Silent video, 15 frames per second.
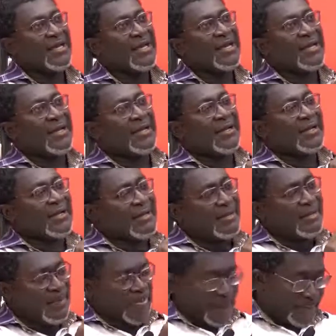I mean, when
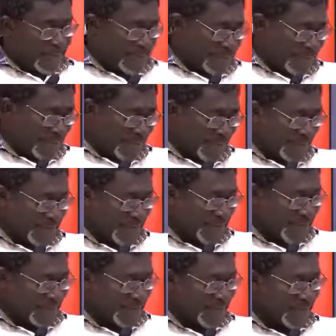you talk about
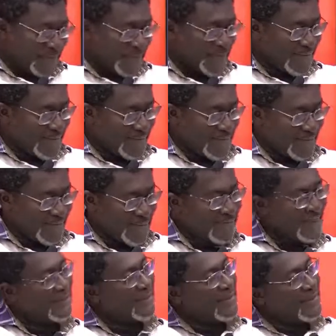existential
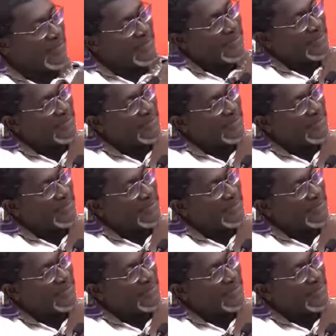threat, it just sort